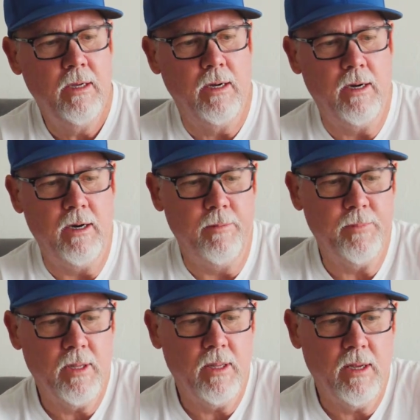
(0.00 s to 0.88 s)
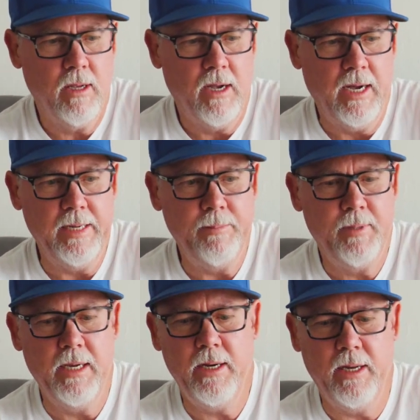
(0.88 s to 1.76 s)
um, I am
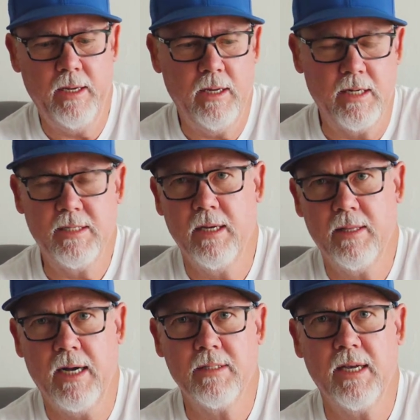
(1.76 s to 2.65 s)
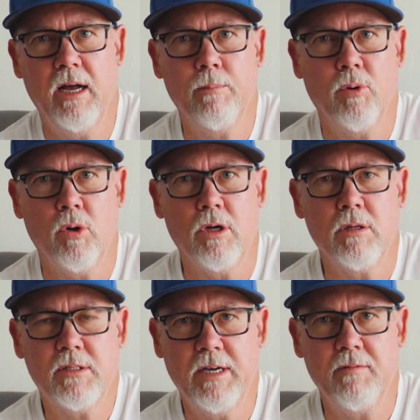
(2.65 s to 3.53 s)
getting in a 10,000 gallon
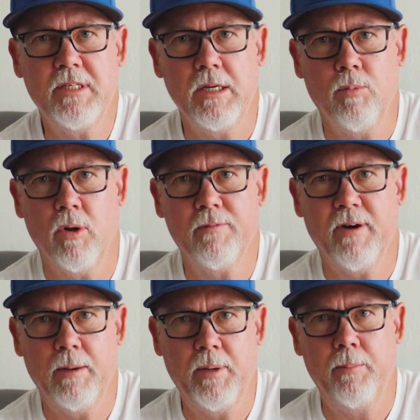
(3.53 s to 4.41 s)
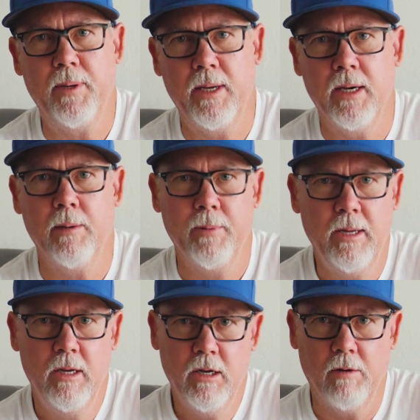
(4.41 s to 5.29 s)
pool, 17.5 ppm
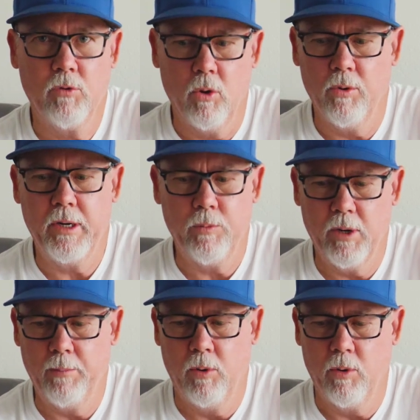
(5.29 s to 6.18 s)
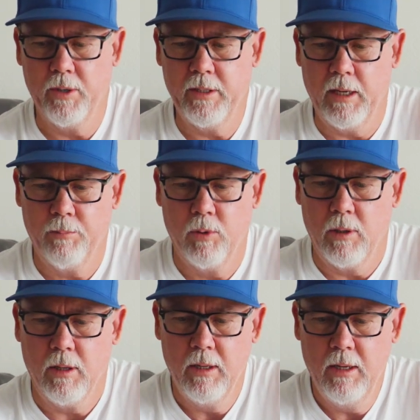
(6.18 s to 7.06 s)
of chlorine when I pour it in that
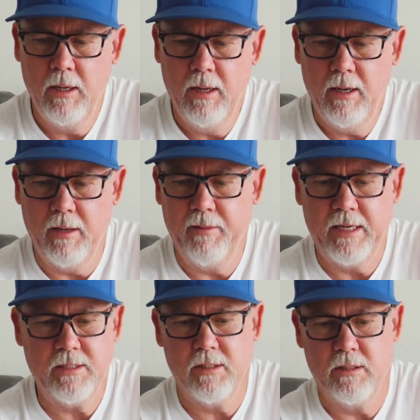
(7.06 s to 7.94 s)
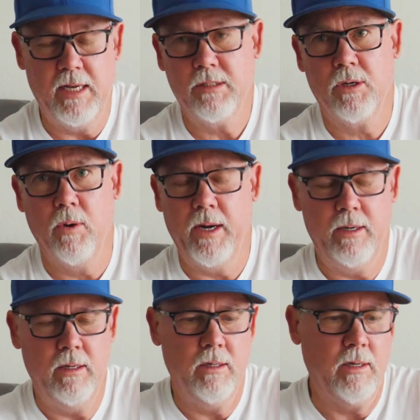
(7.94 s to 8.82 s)
pool. And that's, that's
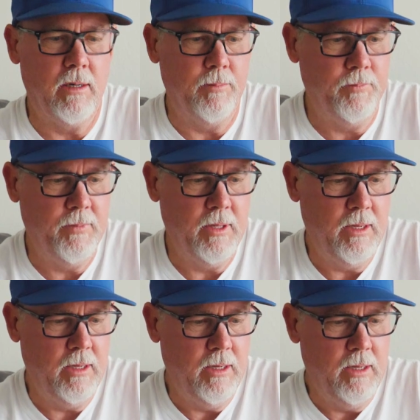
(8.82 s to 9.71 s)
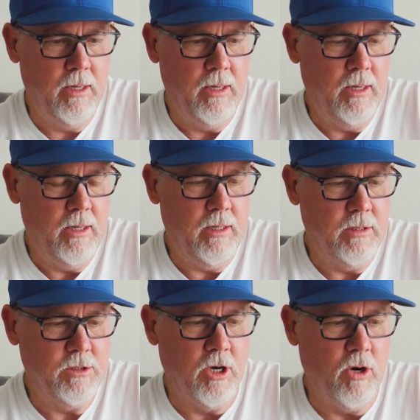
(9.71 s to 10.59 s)
great. Um,
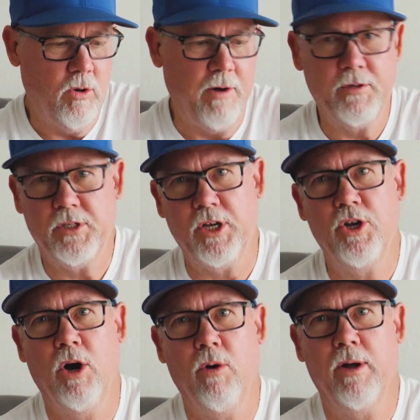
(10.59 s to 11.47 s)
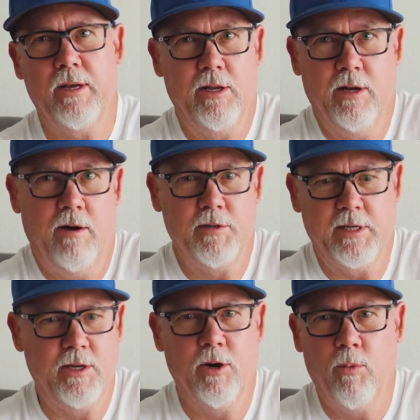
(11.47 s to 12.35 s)
so obviously you don't, you,
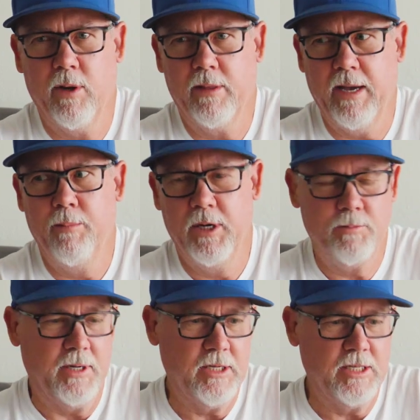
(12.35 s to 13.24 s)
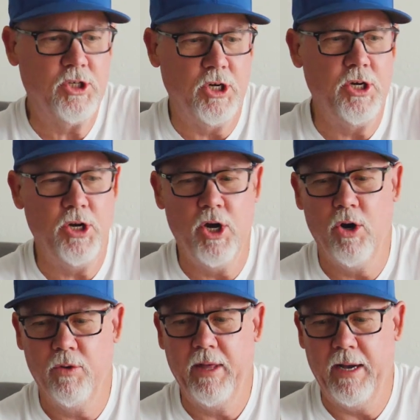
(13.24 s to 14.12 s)
obviously you don't want that much, but it's good to
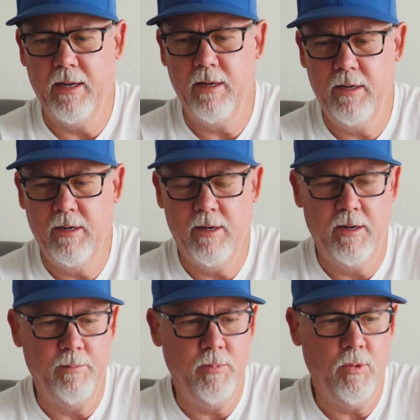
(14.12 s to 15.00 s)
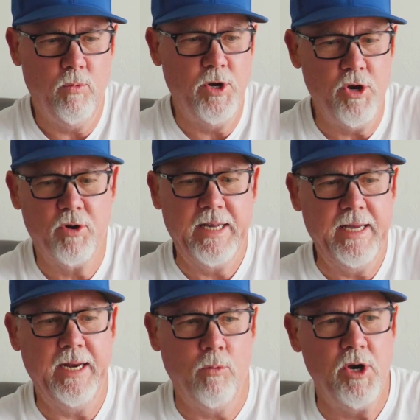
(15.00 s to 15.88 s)
know that um, what you're
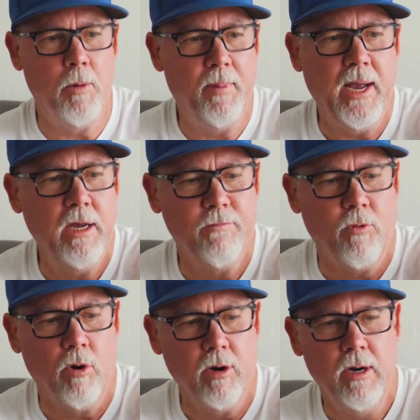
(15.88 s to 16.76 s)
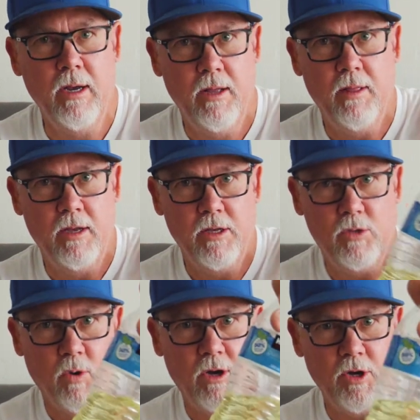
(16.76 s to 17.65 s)
getting, what you're paying for,
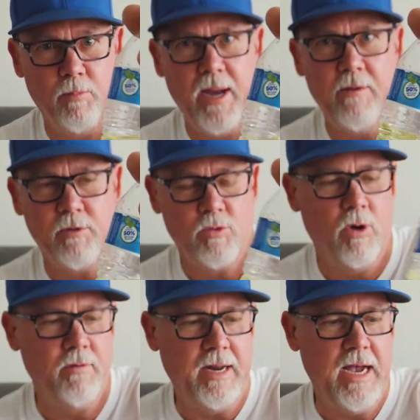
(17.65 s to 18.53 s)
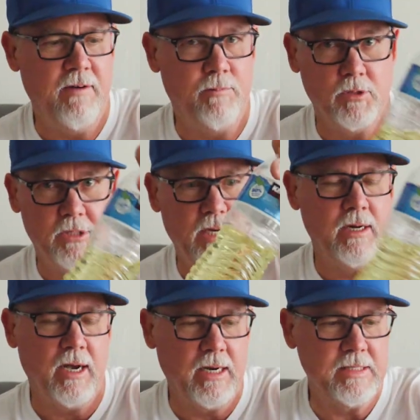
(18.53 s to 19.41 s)
12, you're paying for
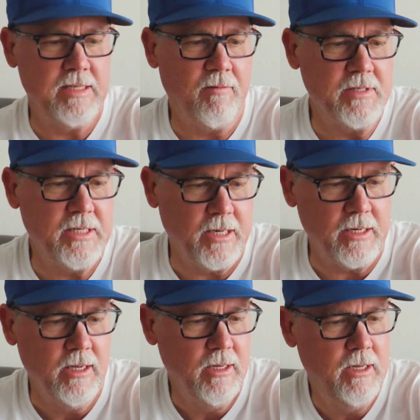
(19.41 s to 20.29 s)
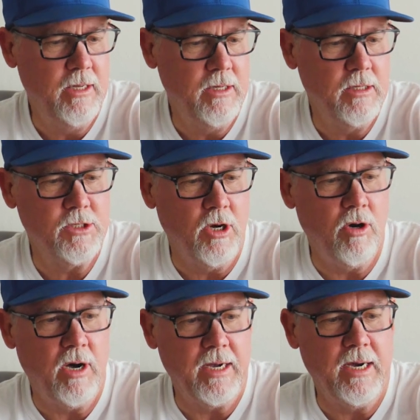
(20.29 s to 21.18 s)
12.5%, I got 17.
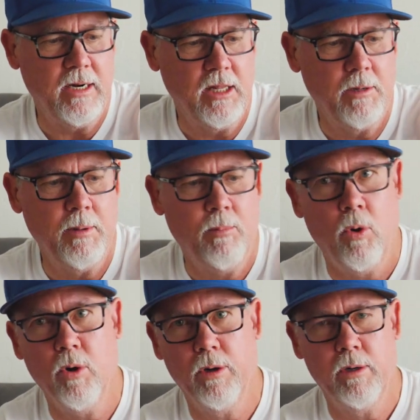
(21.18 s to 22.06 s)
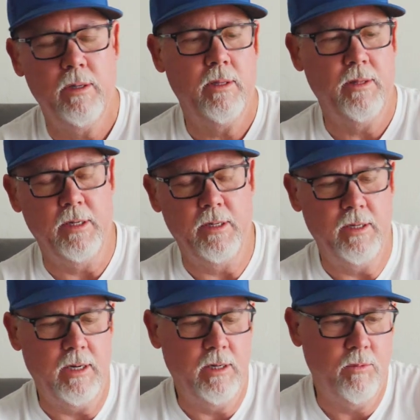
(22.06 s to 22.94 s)
So I got a little bit more than
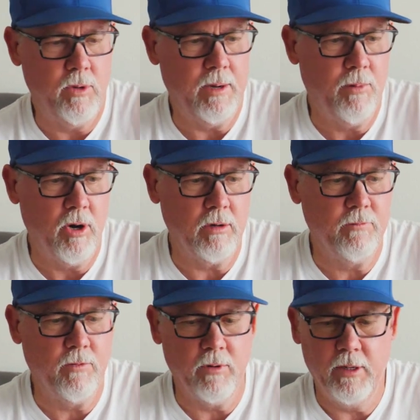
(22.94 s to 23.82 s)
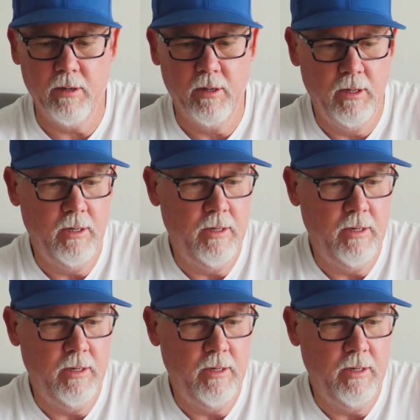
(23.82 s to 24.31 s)
uh, what I bargained for here.